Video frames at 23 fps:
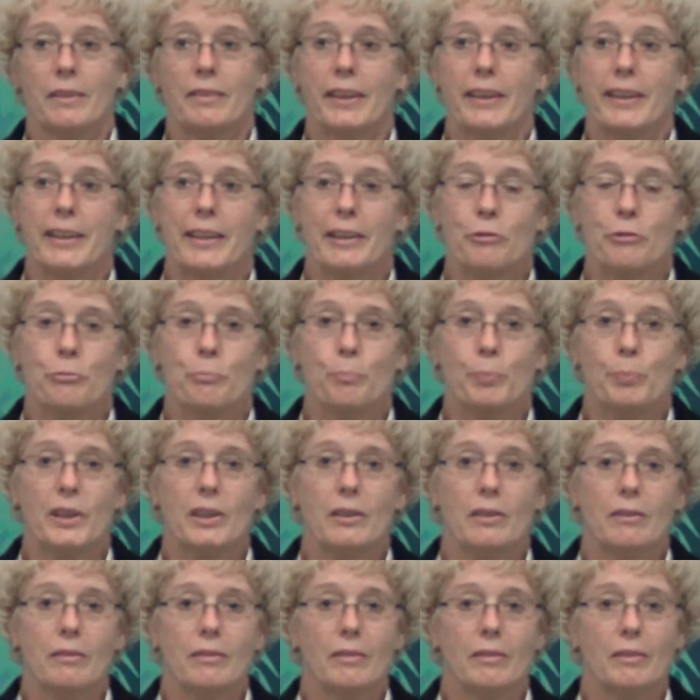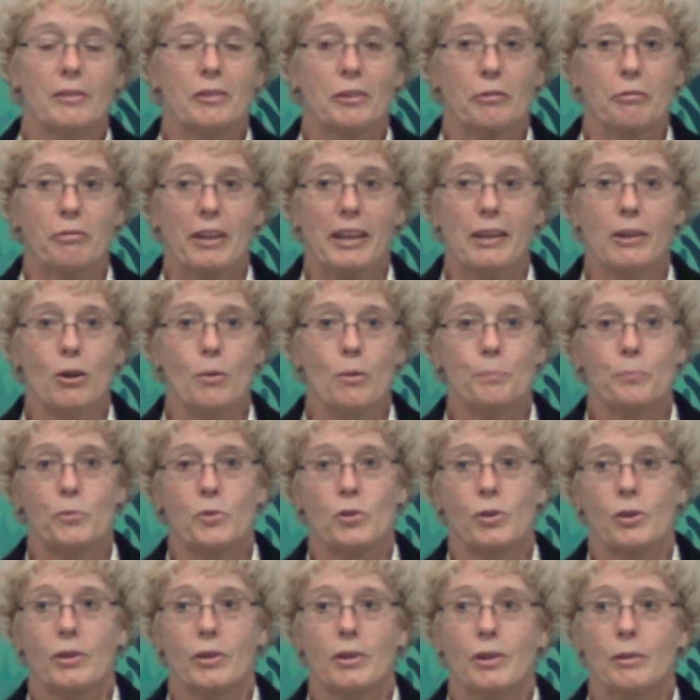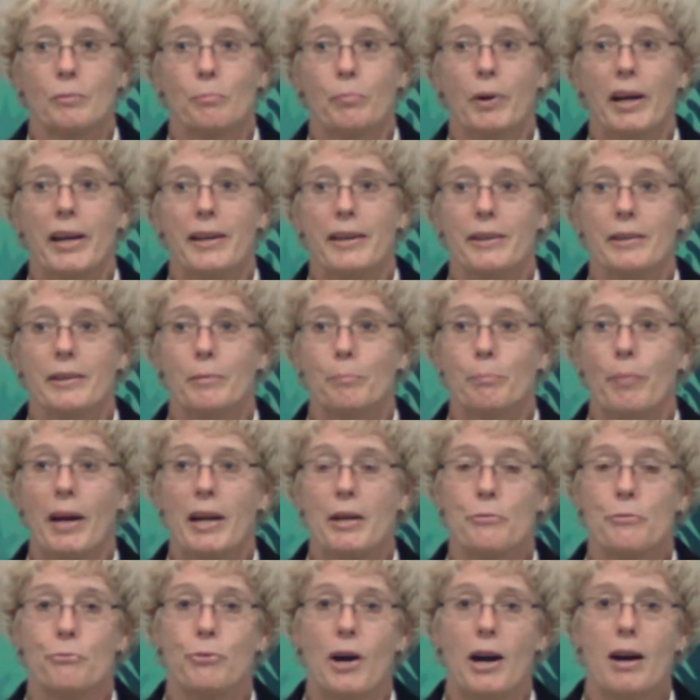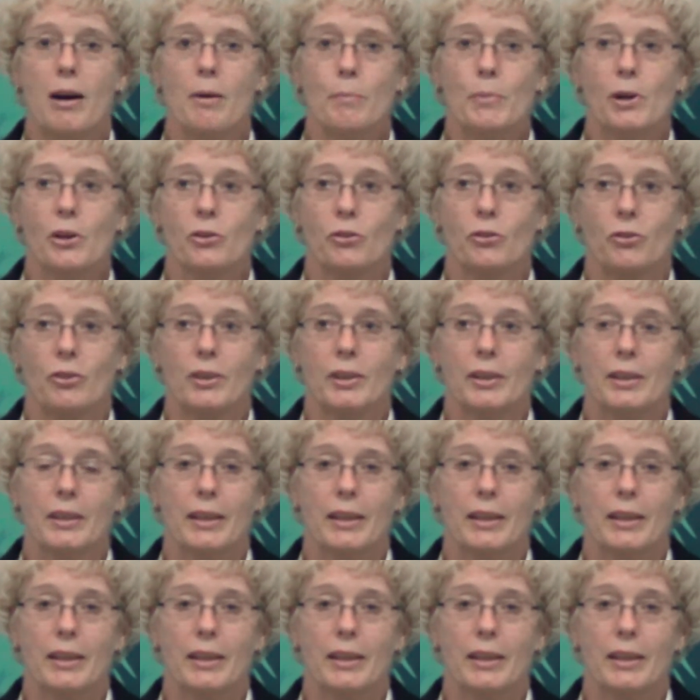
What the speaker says: They have been developed by farmers,